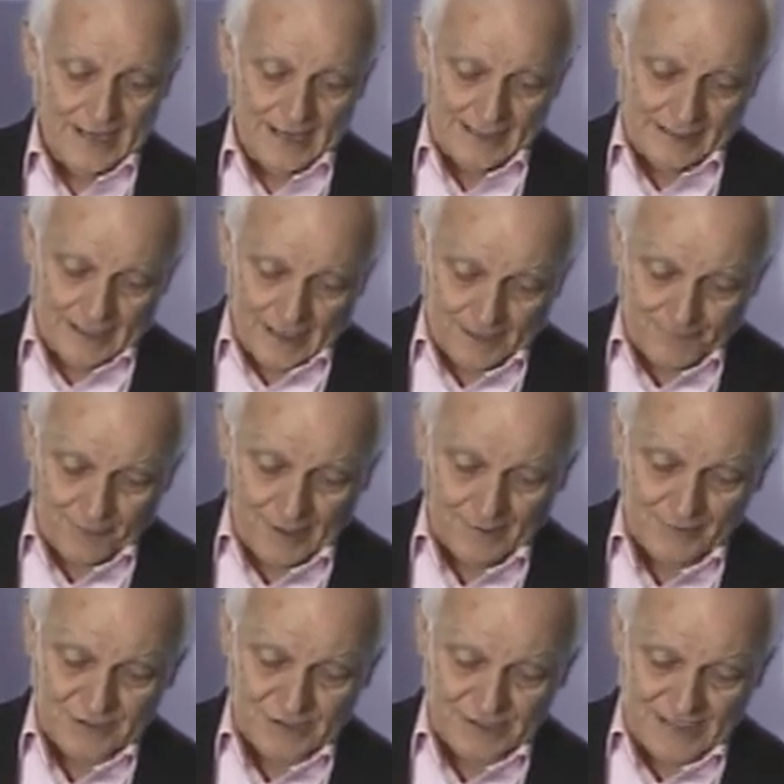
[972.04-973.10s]
And God
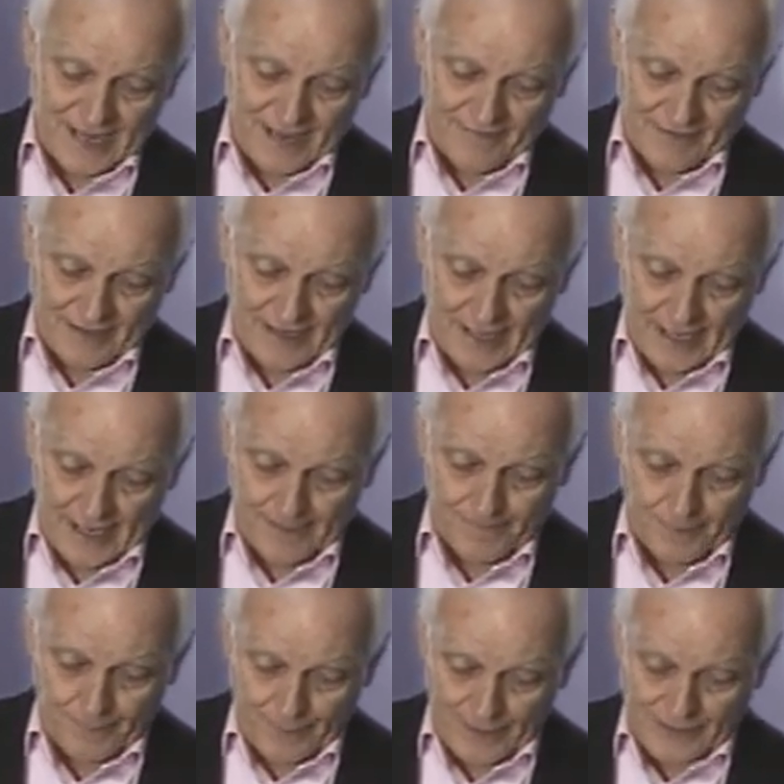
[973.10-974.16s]
promised David a
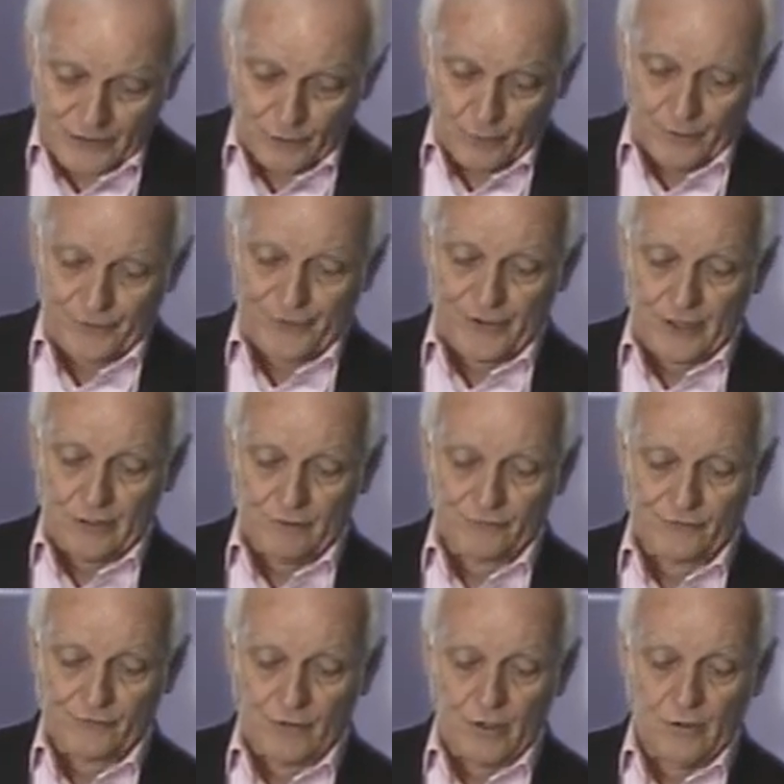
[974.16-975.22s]
perpetual th
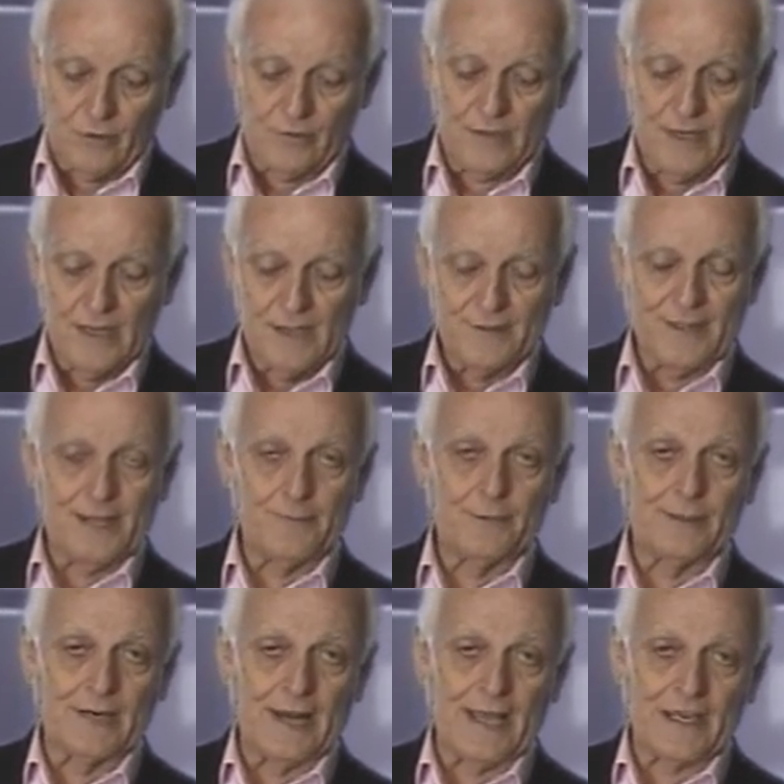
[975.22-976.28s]
throne that
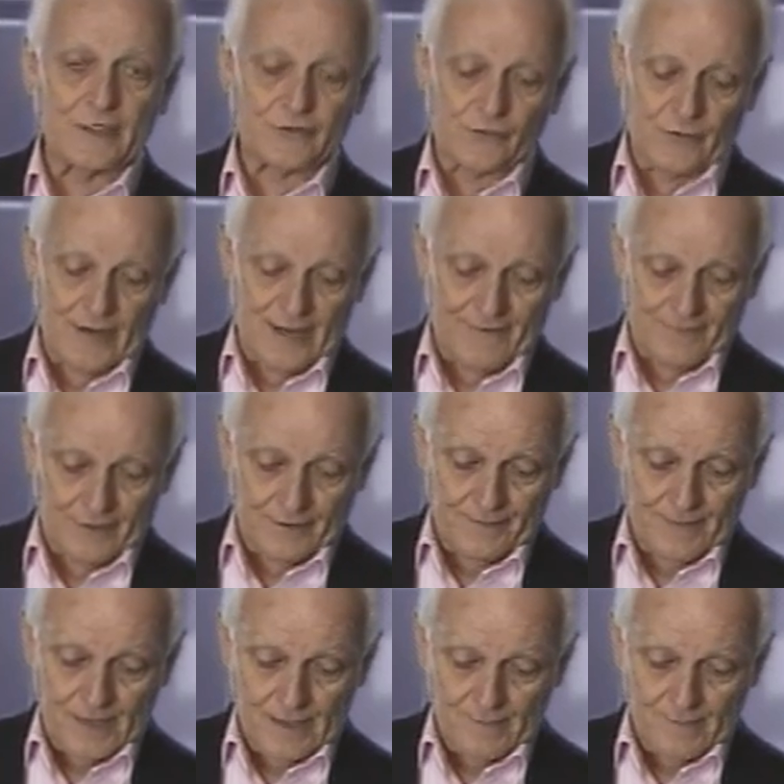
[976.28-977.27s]
would last forever.